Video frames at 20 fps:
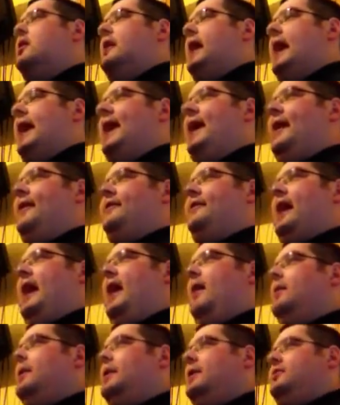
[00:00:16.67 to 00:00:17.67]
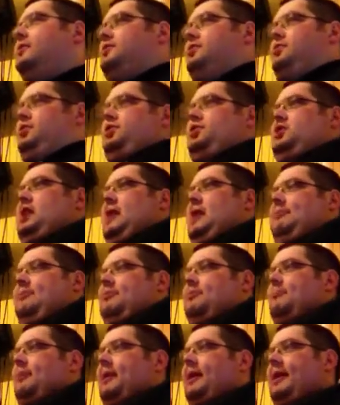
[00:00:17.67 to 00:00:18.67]
and how it had
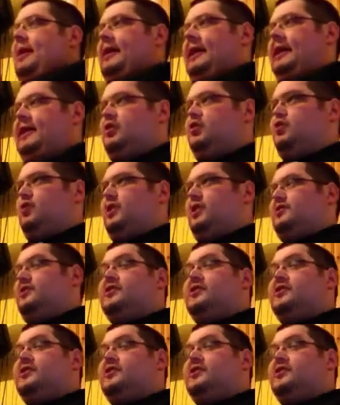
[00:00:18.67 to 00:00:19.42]
shaped my interest,